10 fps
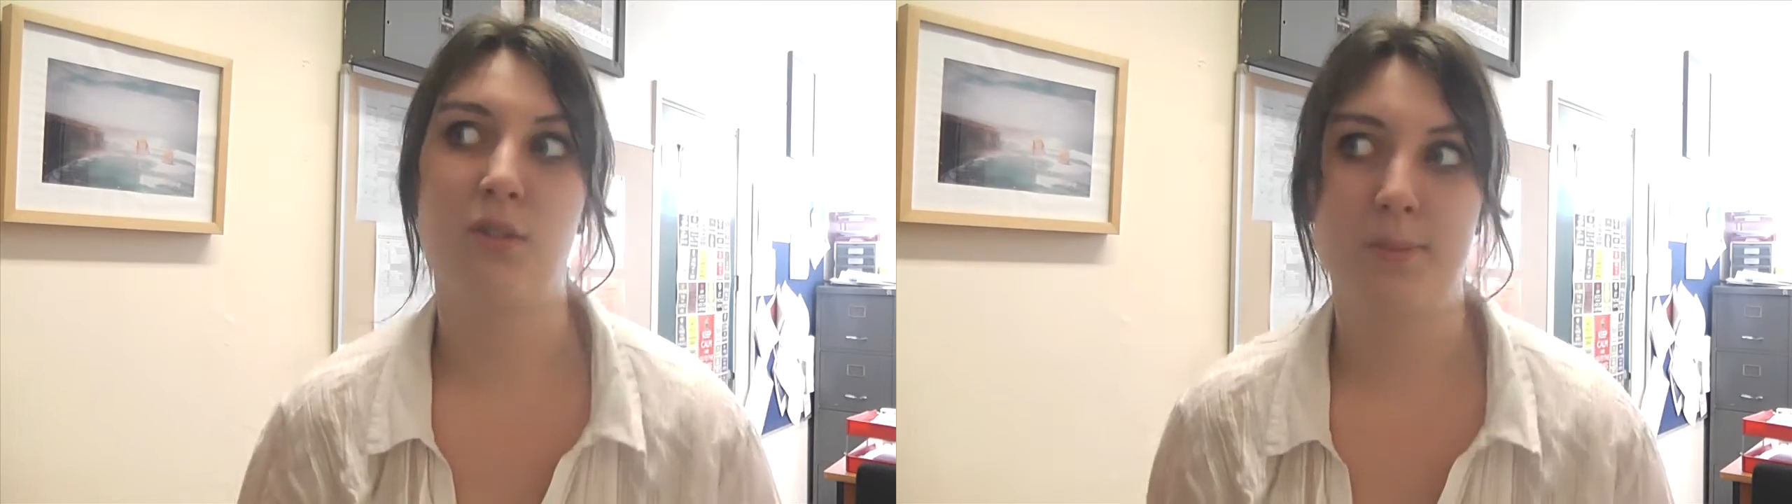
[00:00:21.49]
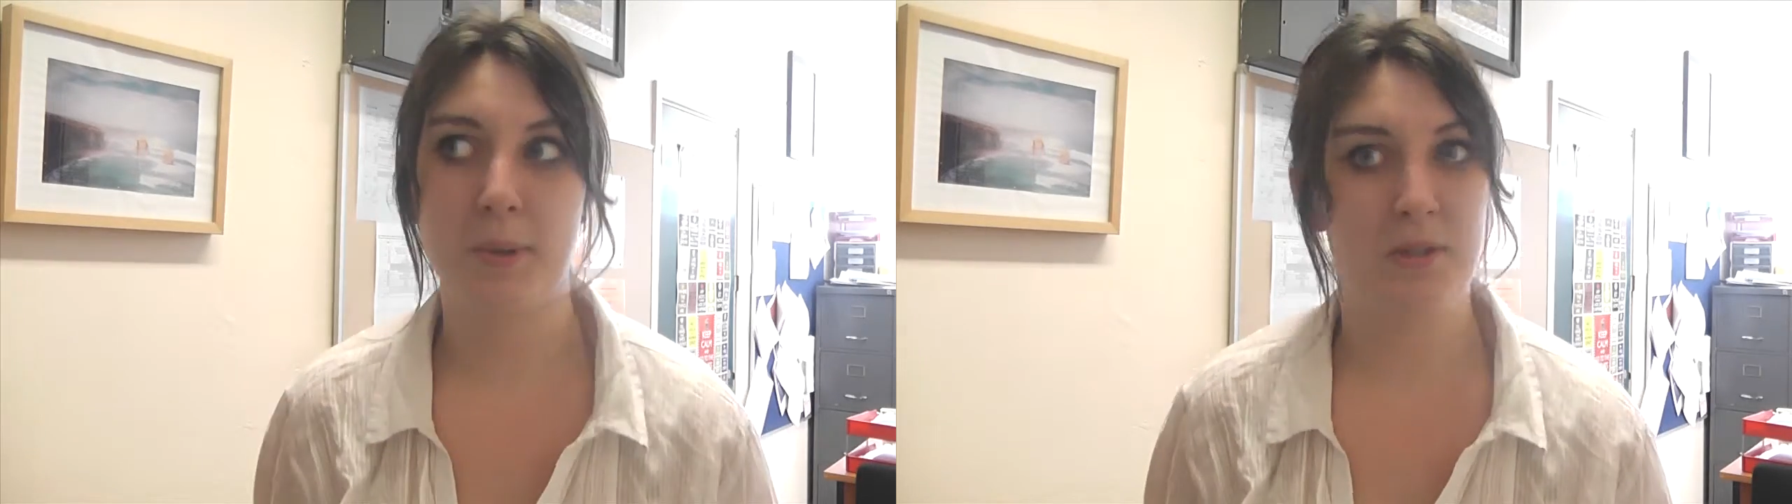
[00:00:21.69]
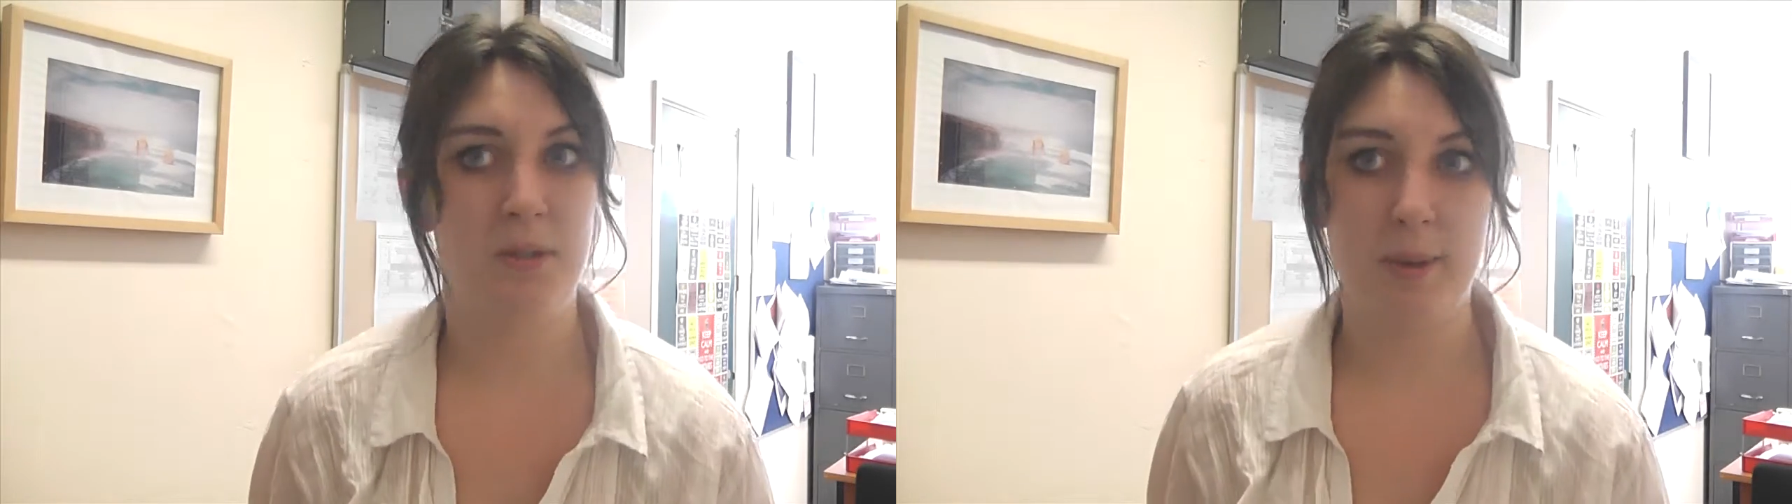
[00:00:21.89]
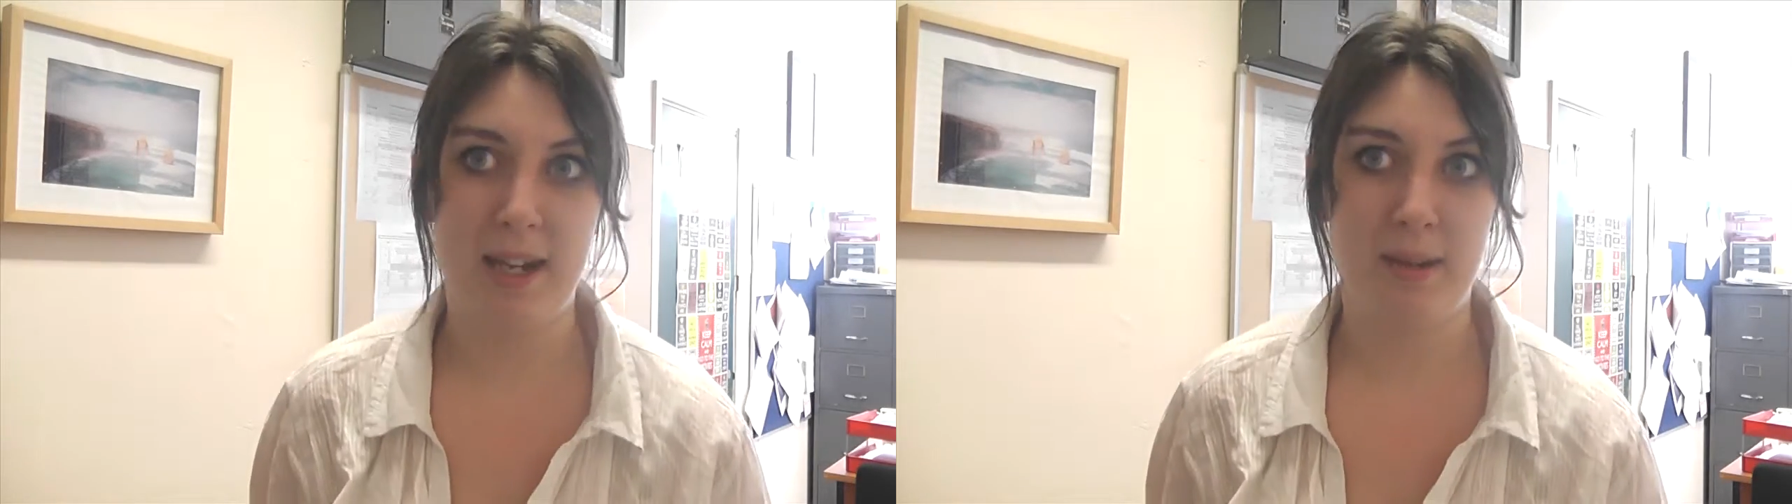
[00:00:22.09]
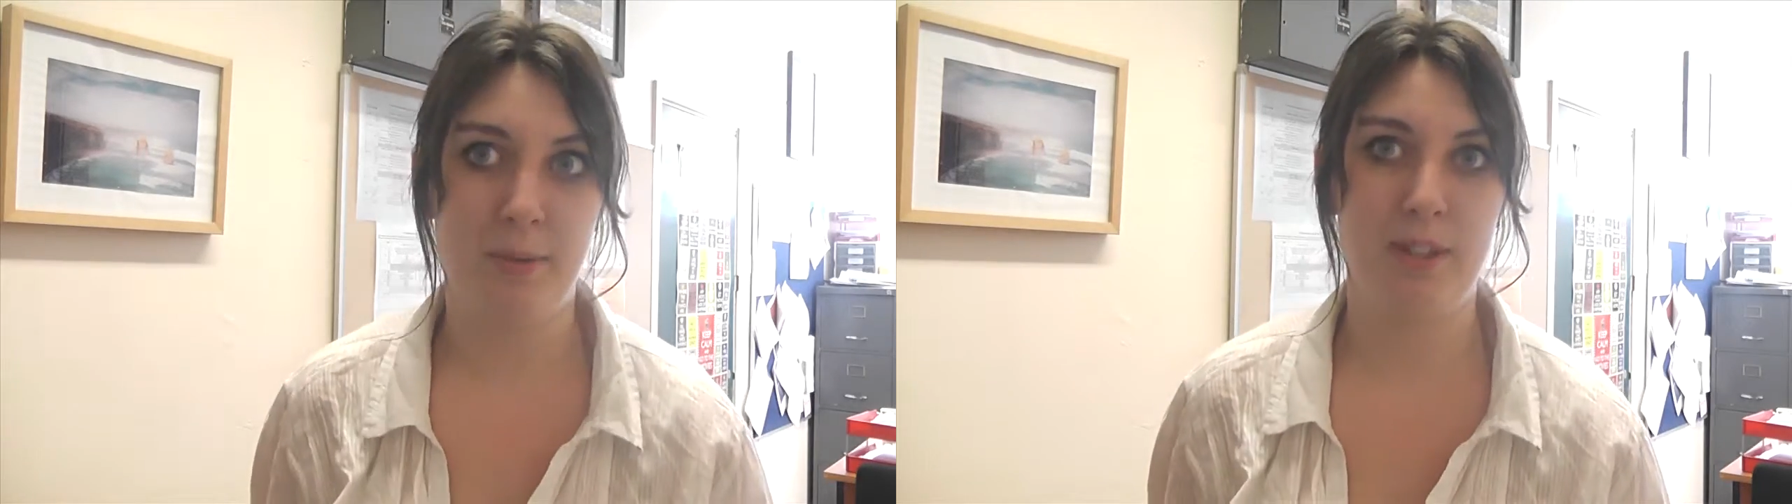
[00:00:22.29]
not supposed to
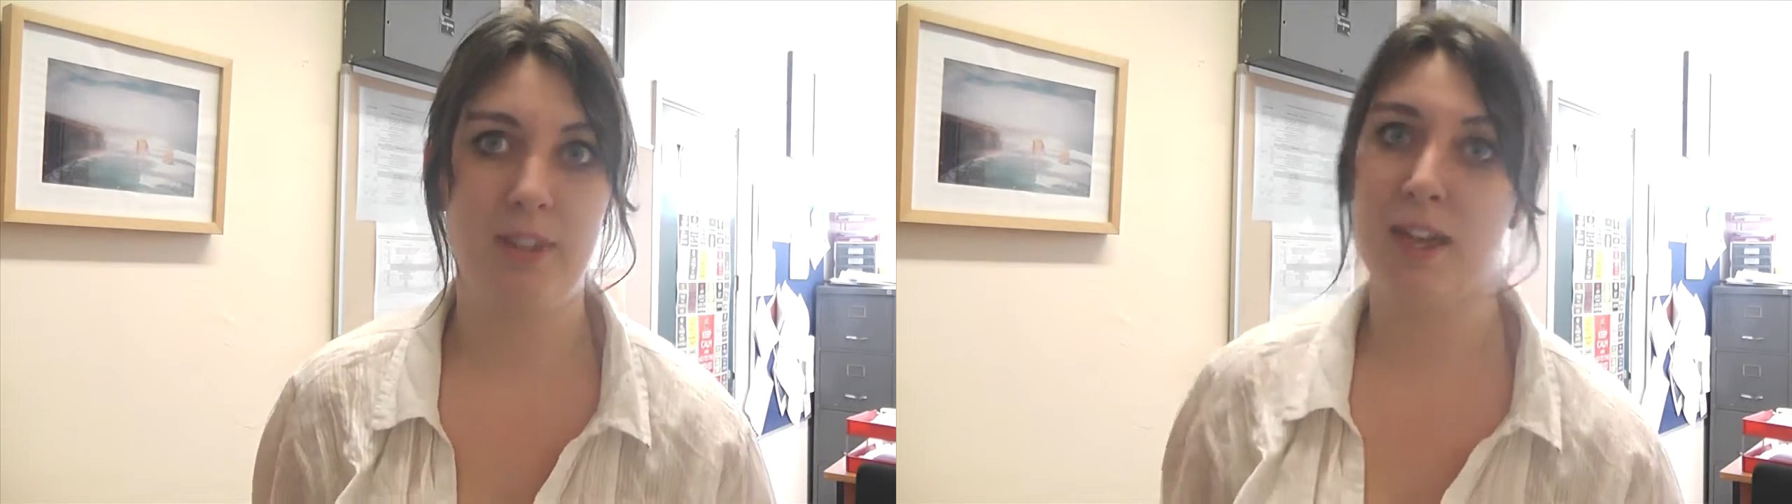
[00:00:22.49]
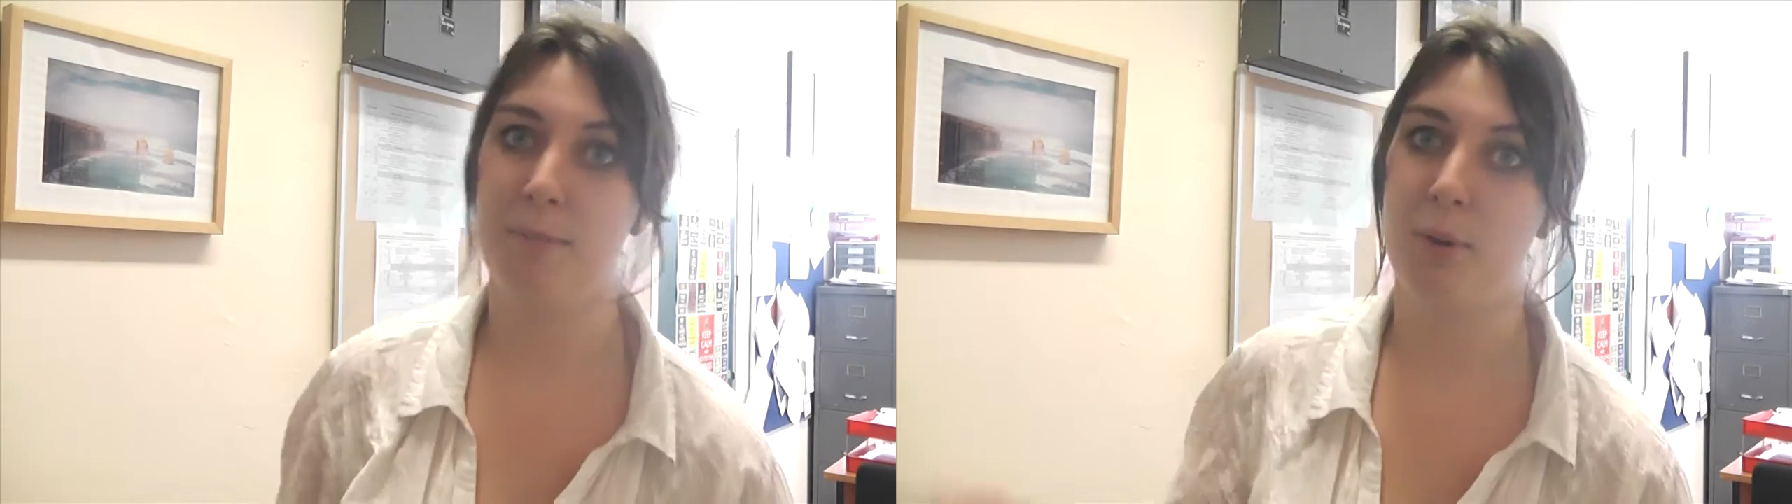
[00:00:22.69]
be anybody there,